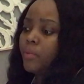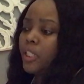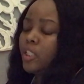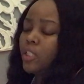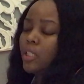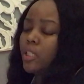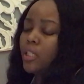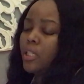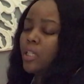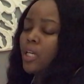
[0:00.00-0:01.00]
Let's
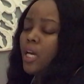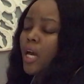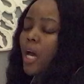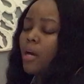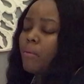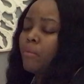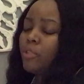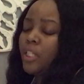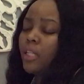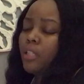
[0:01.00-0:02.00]
see. I'm
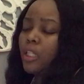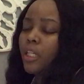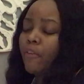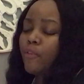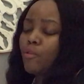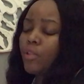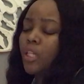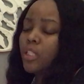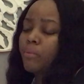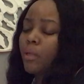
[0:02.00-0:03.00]
channeling a few
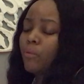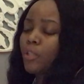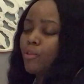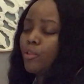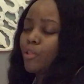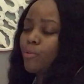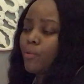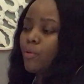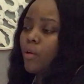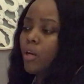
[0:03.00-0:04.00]
things, but I want to use the
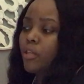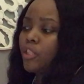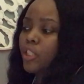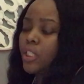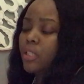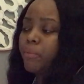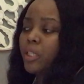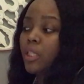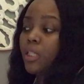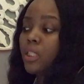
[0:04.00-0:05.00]
tarot cards just
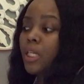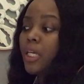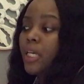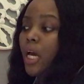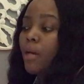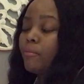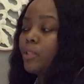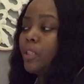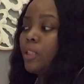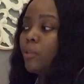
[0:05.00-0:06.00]
because I'm
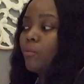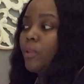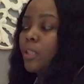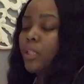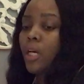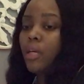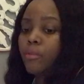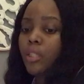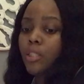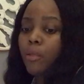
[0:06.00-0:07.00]
dealing with
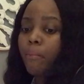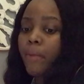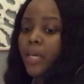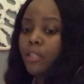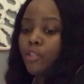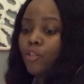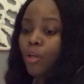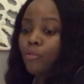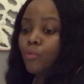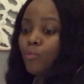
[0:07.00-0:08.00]
such a mess. You
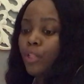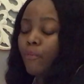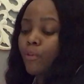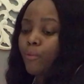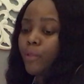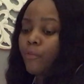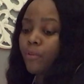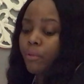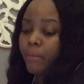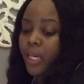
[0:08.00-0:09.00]
know, whenever you're reading
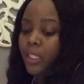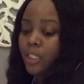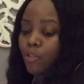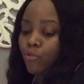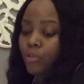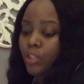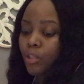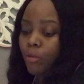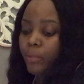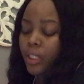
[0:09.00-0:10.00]
for the masses, you get
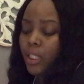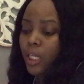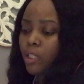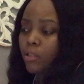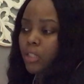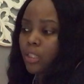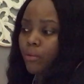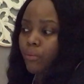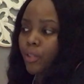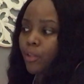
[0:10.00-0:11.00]
so many downloads as
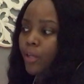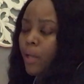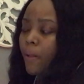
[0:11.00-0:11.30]
a reader.